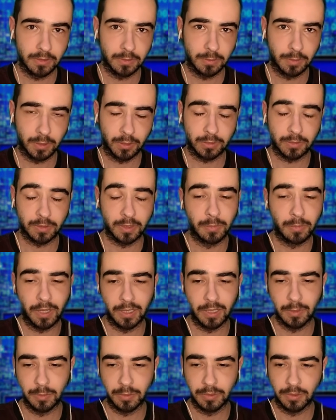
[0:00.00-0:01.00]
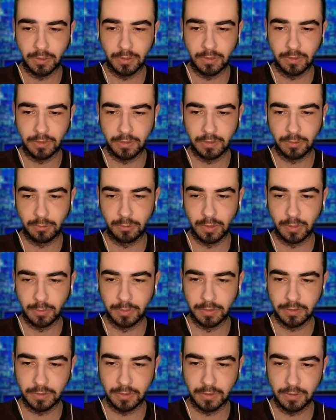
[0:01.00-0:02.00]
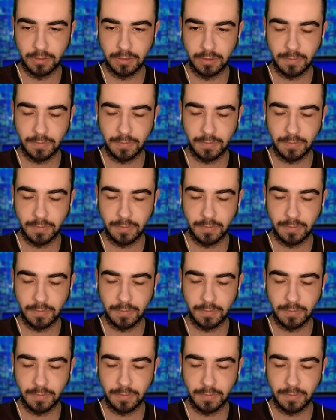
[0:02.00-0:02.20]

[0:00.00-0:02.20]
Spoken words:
because in my opinion, it is a real business.